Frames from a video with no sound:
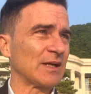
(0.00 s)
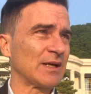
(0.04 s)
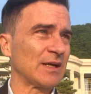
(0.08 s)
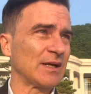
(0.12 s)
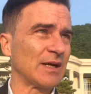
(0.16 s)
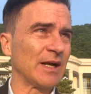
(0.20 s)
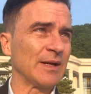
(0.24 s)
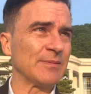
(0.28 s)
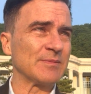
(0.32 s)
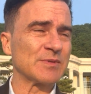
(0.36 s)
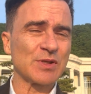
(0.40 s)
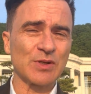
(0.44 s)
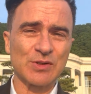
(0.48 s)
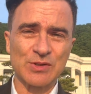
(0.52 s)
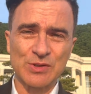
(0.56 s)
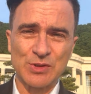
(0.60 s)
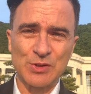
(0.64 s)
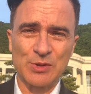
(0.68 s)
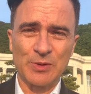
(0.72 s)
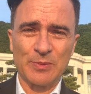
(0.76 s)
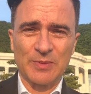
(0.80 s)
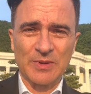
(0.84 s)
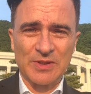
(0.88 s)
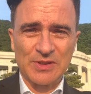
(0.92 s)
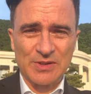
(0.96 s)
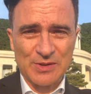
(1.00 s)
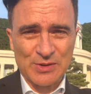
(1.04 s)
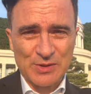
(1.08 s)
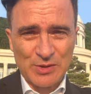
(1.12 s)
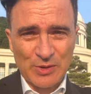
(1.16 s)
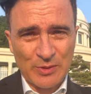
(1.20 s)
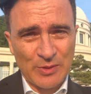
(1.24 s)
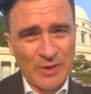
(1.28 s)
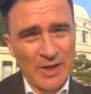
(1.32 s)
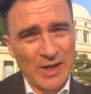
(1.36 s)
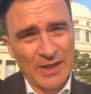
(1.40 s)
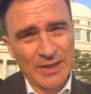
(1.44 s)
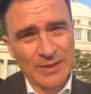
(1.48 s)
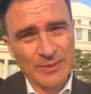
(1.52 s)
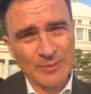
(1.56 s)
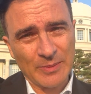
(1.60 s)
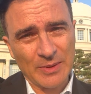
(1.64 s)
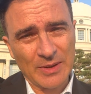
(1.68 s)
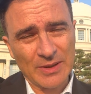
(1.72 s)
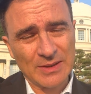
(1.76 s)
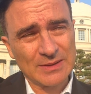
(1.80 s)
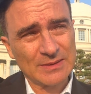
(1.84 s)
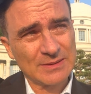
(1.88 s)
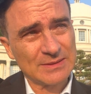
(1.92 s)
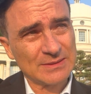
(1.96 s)
I'm so stupid just crying, but
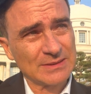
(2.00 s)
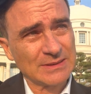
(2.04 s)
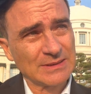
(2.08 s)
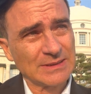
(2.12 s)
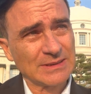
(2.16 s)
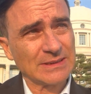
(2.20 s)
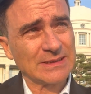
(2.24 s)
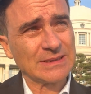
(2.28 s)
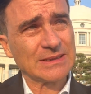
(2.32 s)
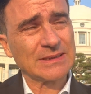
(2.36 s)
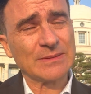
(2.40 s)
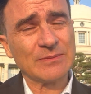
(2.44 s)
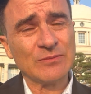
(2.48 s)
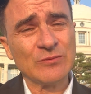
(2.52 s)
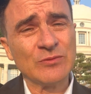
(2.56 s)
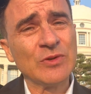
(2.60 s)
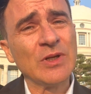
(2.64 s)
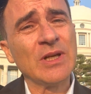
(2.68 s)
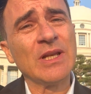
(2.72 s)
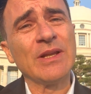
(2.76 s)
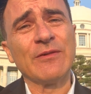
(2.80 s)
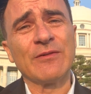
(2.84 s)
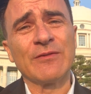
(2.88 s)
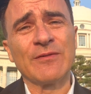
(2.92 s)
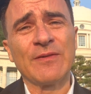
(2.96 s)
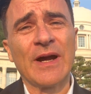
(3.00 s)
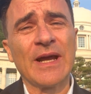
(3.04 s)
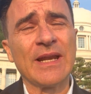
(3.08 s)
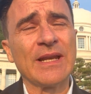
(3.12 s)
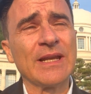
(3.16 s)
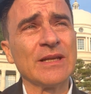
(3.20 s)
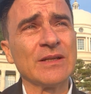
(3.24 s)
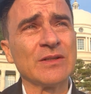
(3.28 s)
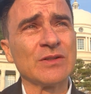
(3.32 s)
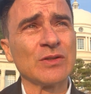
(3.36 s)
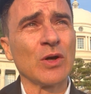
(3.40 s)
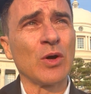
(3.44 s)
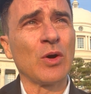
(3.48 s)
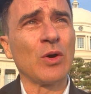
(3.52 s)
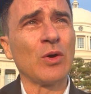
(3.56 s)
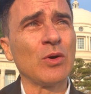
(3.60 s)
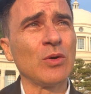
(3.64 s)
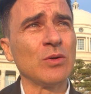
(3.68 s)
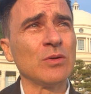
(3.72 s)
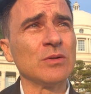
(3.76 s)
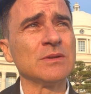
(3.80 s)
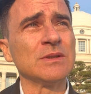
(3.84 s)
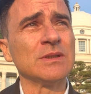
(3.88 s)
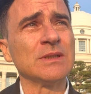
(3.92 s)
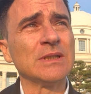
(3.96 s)
I'm really fighting to
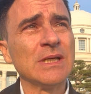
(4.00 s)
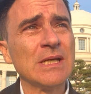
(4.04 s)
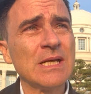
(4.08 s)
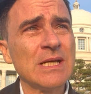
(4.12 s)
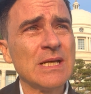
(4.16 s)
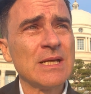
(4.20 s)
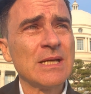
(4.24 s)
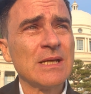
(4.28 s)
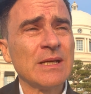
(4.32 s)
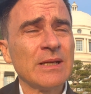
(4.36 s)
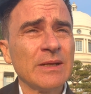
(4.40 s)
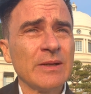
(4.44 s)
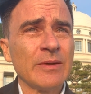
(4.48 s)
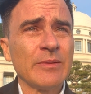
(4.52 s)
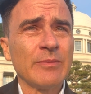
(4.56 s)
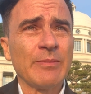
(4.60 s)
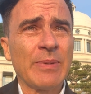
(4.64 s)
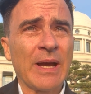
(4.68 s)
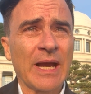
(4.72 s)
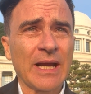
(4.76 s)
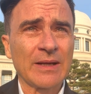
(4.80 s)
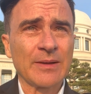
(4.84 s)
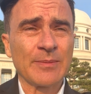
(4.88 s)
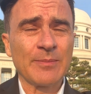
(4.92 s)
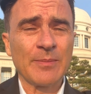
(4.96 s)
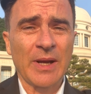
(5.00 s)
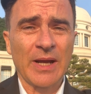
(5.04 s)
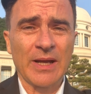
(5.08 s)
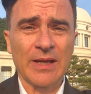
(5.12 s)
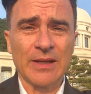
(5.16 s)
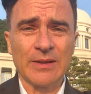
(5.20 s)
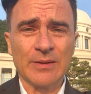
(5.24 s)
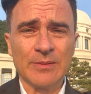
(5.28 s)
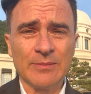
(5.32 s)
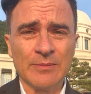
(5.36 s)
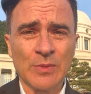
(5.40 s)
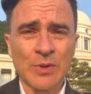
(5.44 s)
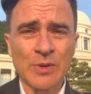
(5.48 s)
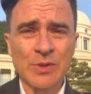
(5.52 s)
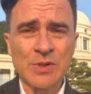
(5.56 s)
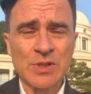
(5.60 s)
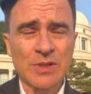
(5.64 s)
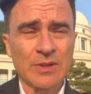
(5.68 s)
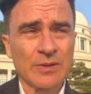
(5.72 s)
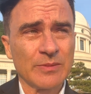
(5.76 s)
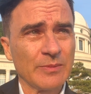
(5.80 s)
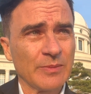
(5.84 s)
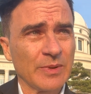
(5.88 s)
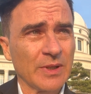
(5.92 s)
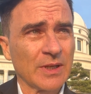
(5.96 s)
hold back my
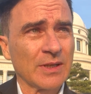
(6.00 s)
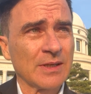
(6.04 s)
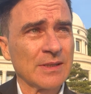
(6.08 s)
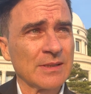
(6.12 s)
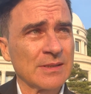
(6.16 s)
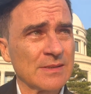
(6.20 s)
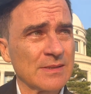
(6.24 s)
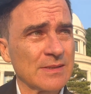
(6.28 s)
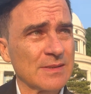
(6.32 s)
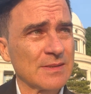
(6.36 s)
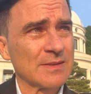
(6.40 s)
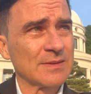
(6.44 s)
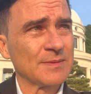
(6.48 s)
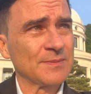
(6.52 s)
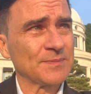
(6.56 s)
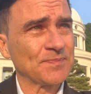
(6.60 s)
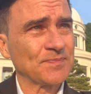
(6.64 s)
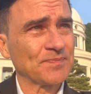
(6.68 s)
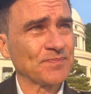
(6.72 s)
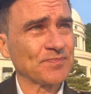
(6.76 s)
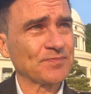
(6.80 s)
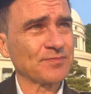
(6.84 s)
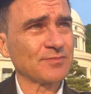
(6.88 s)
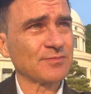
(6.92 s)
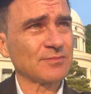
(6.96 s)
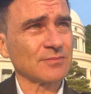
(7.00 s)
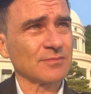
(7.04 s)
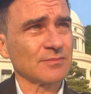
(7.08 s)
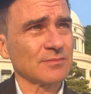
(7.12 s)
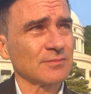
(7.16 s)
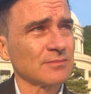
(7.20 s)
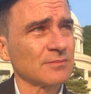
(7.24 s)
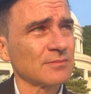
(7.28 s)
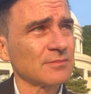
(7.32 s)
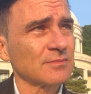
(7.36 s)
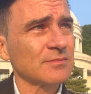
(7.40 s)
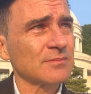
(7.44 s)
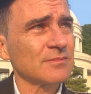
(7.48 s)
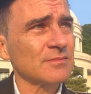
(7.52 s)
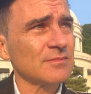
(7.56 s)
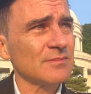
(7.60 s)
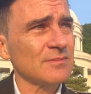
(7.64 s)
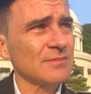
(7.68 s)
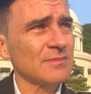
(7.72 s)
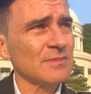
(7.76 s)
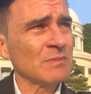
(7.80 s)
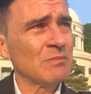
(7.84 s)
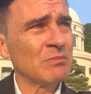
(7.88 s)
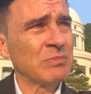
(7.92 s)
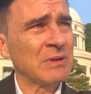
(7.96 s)
emotion, because
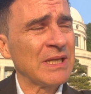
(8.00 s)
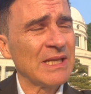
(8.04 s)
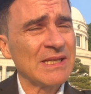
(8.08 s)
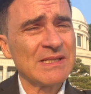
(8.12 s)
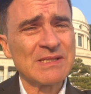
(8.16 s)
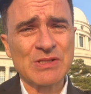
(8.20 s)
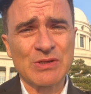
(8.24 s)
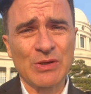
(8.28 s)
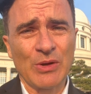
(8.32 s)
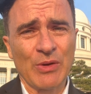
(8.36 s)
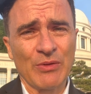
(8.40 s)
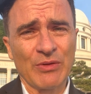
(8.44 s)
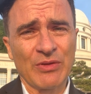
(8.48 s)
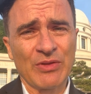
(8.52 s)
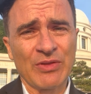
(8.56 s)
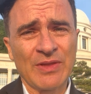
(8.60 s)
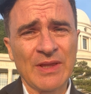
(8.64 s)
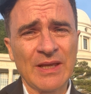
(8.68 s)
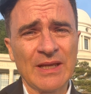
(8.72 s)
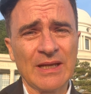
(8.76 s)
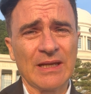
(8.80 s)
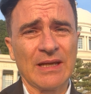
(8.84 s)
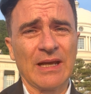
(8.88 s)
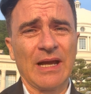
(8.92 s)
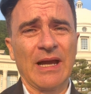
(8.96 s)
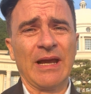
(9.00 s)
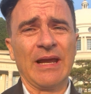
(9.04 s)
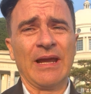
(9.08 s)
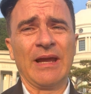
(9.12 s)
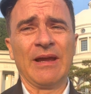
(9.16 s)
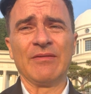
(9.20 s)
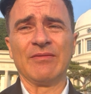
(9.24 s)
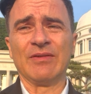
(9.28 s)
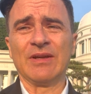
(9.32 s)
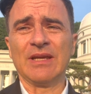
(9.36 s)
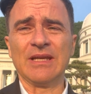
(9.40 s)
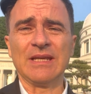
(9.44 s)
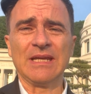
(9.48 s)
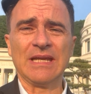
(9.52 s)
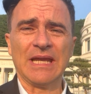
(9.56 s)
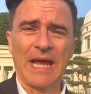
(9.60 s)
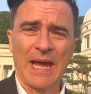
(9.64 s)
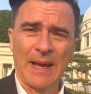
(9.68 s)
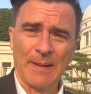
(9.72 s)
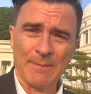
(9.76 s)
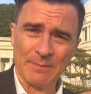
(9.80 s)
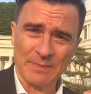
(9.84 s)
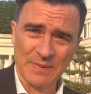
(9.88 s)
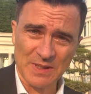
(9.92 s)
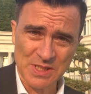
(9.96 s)
please don't think I have any
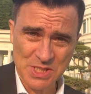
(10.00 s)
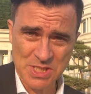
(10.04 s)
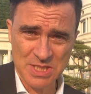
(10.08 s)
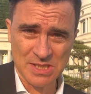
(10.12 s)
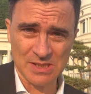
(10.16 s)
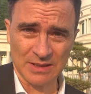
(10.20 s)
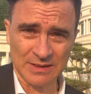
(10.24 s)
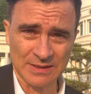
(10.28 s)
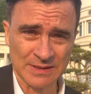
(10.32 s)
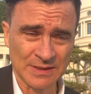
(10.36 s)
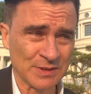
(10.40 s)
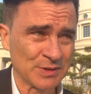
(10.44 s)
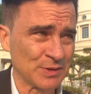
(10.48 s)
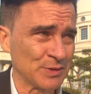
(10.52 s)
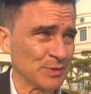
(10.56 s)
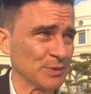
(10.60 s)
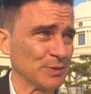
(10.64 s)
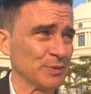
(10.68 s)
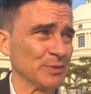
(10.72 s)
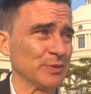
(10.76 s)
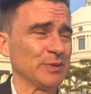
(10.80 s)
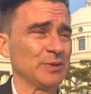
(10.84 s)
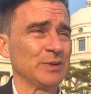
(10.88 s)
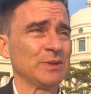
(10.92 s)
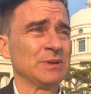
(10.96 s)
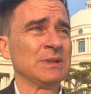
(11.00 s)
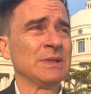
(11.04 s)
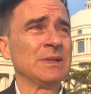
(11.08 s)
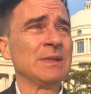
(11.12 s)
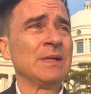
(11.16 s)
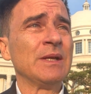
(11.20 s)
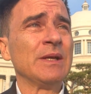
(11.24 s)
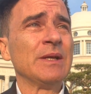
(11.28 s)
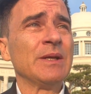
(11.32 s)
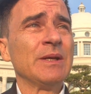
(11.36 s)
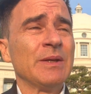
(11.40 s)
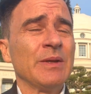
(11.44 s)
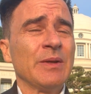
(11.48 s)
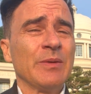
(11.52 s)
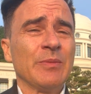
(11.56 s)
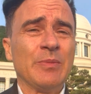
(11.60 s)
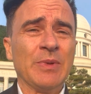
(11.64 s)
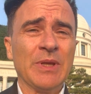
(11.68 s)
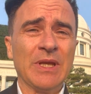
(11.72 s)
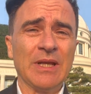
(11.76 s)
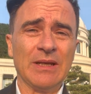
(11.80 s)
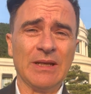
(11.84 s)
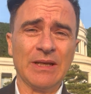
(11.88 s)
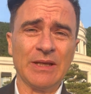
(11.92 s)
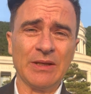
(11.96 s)
ambition to
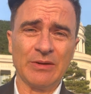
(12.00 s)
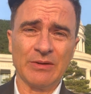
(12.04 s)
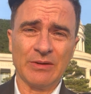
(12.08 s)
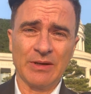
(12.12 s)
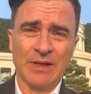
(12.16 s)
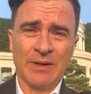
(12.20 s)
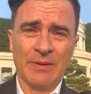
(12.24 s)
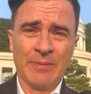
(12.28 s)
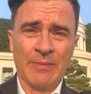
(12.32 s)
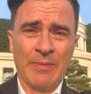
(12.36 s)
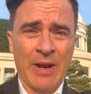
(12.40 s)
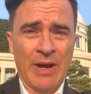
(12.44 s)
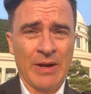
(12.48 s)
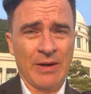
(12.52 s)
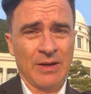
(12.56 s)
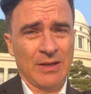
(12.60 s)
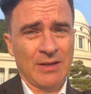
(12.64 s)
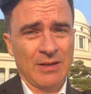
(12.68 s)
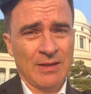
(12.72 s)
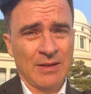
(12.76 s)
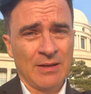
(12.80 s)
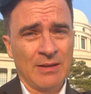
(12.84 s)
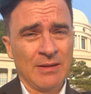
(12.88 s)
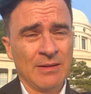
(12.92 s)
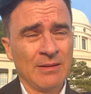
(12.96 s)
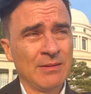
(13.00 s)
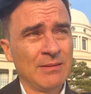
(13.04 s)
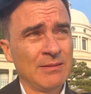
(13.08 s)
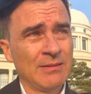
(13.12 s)
be a leader in America.